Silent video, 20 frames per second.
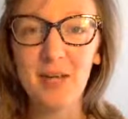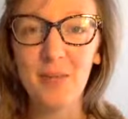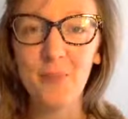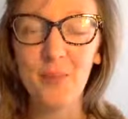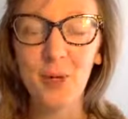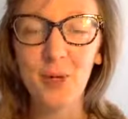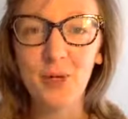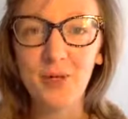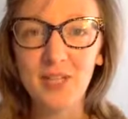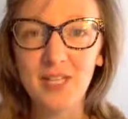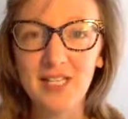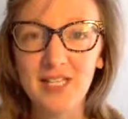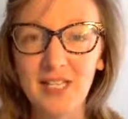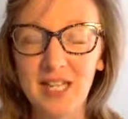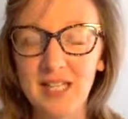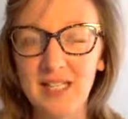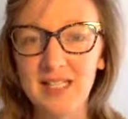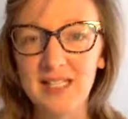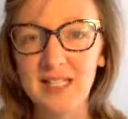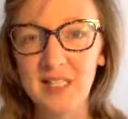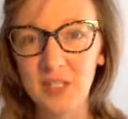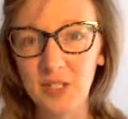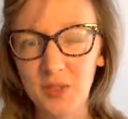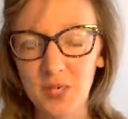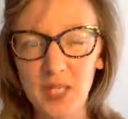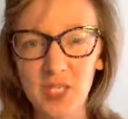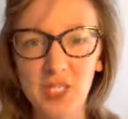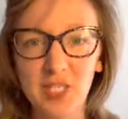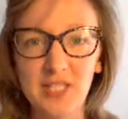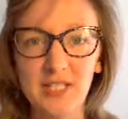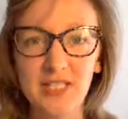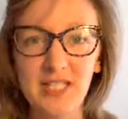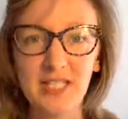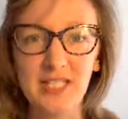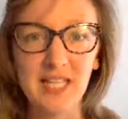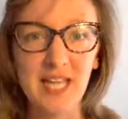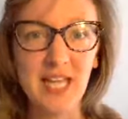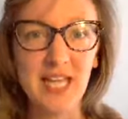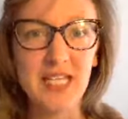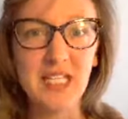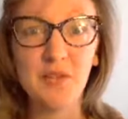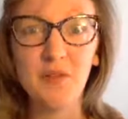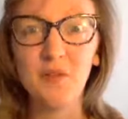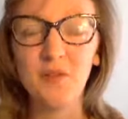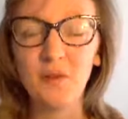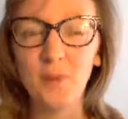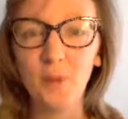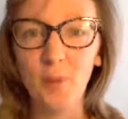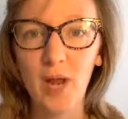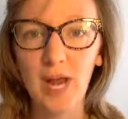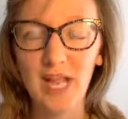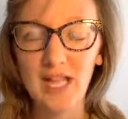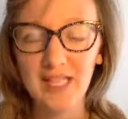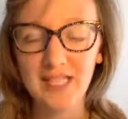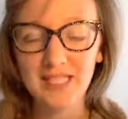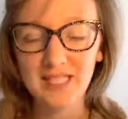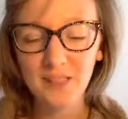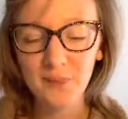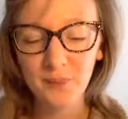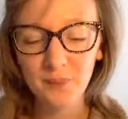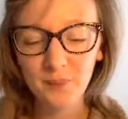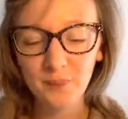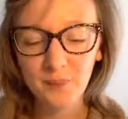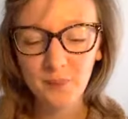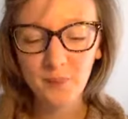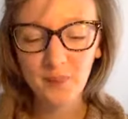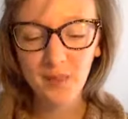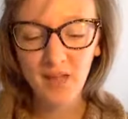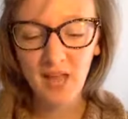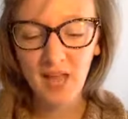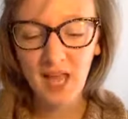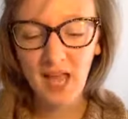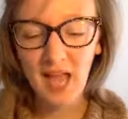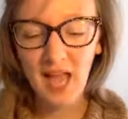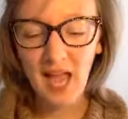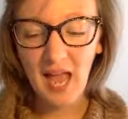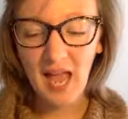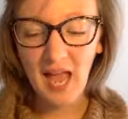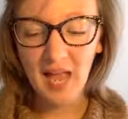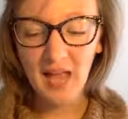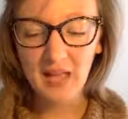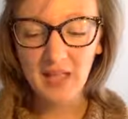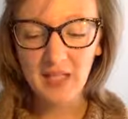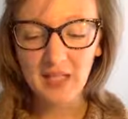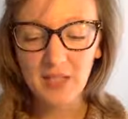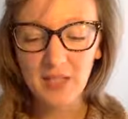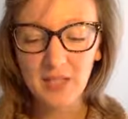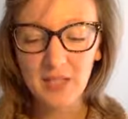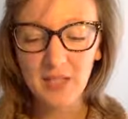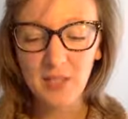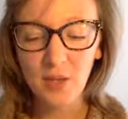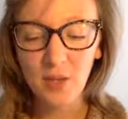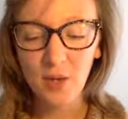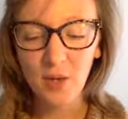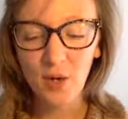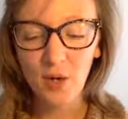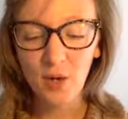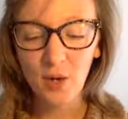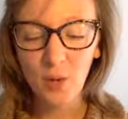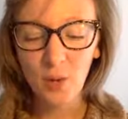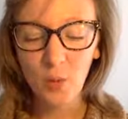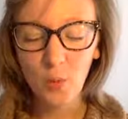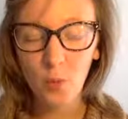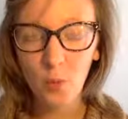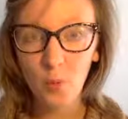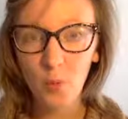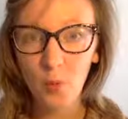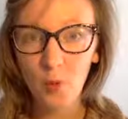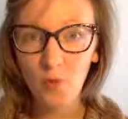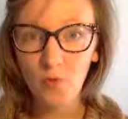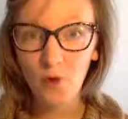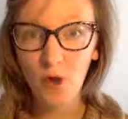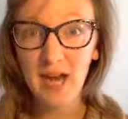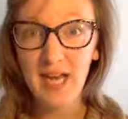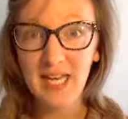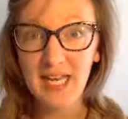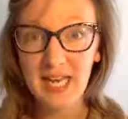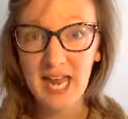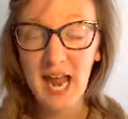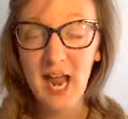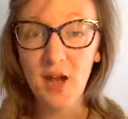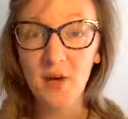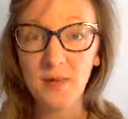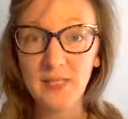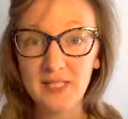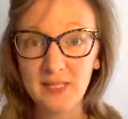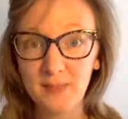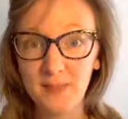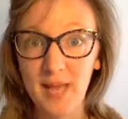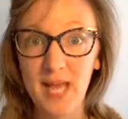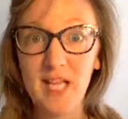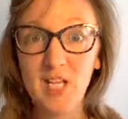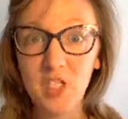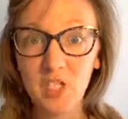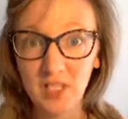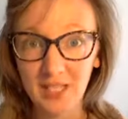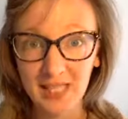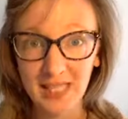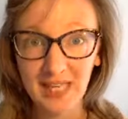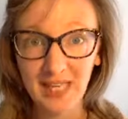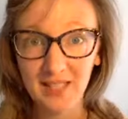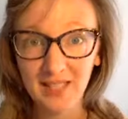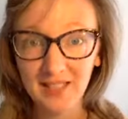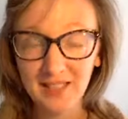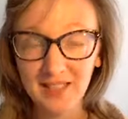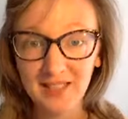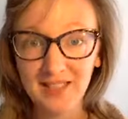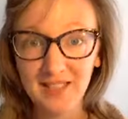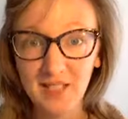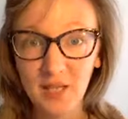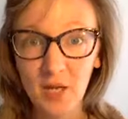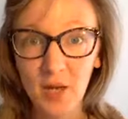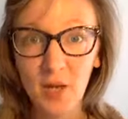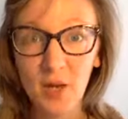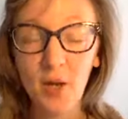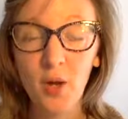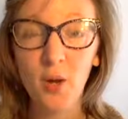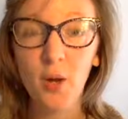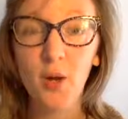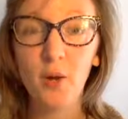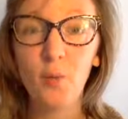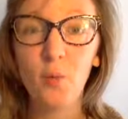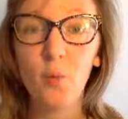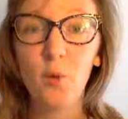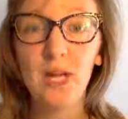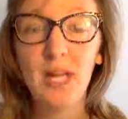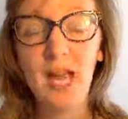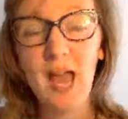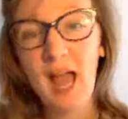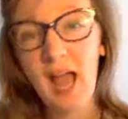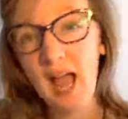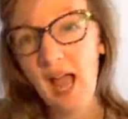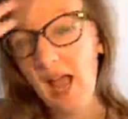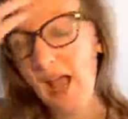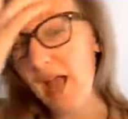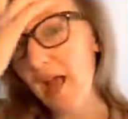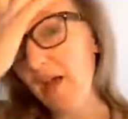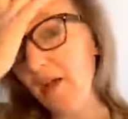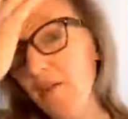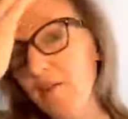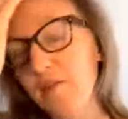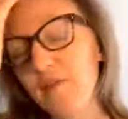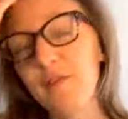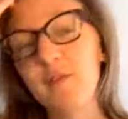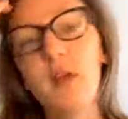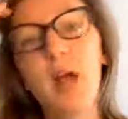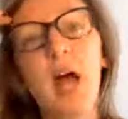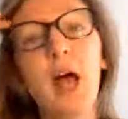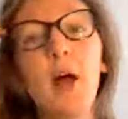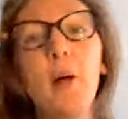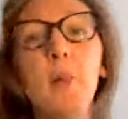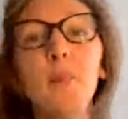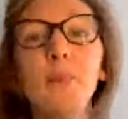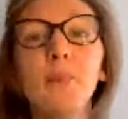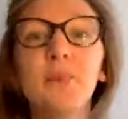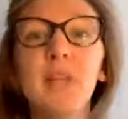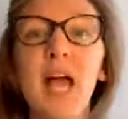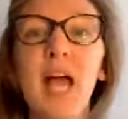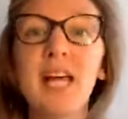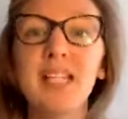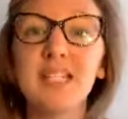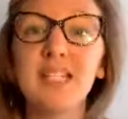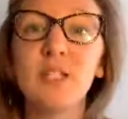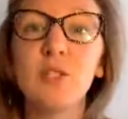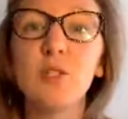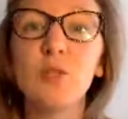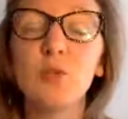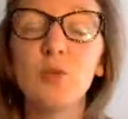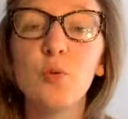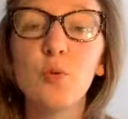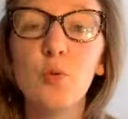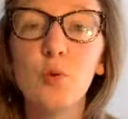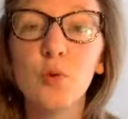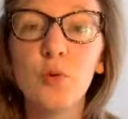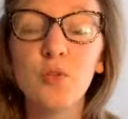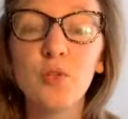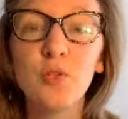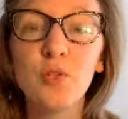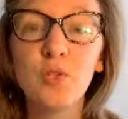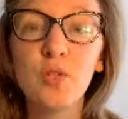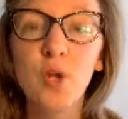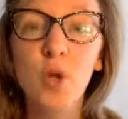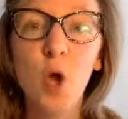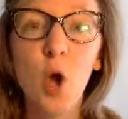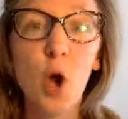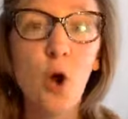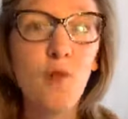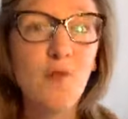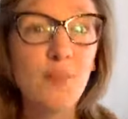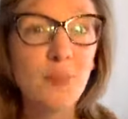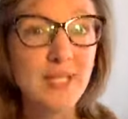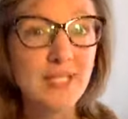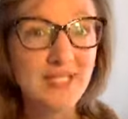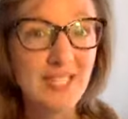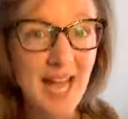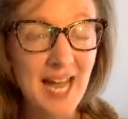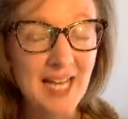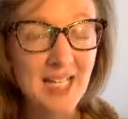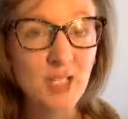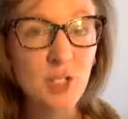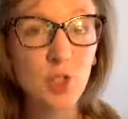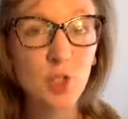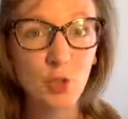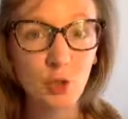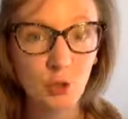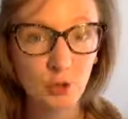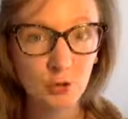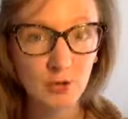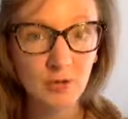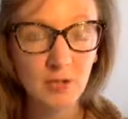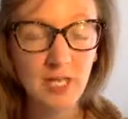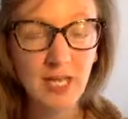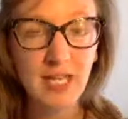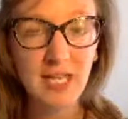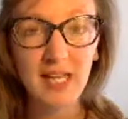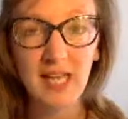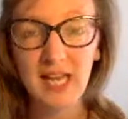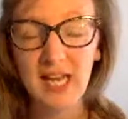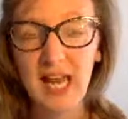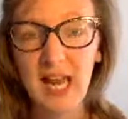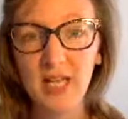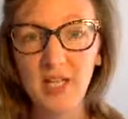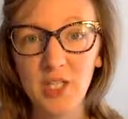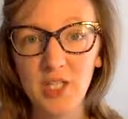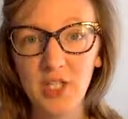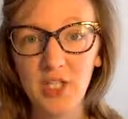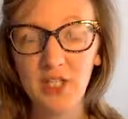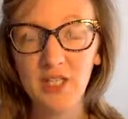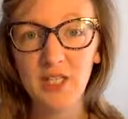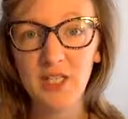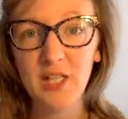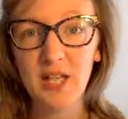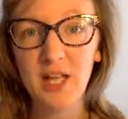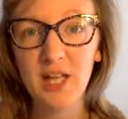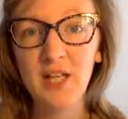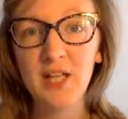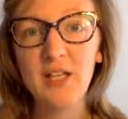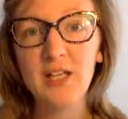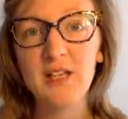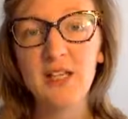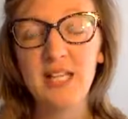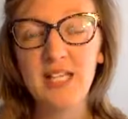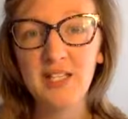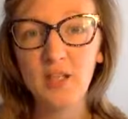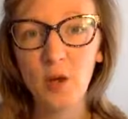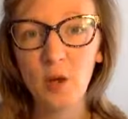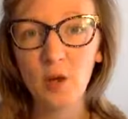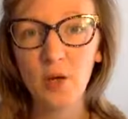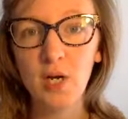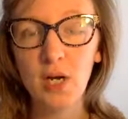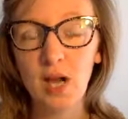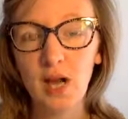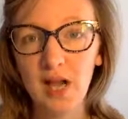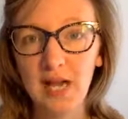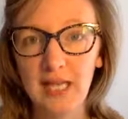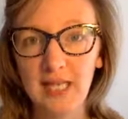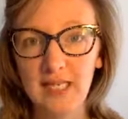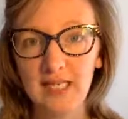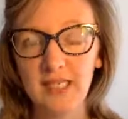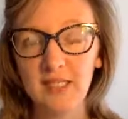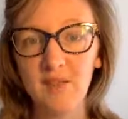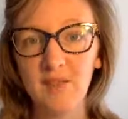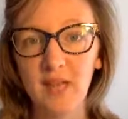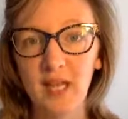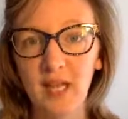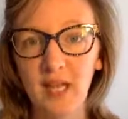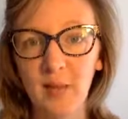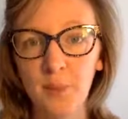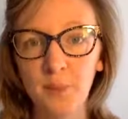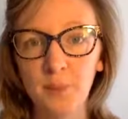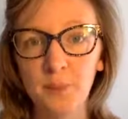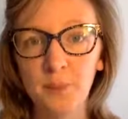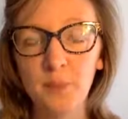They're both intense situations in their different ways. And right now, especially, we have as a source of potential connection, this online sphere.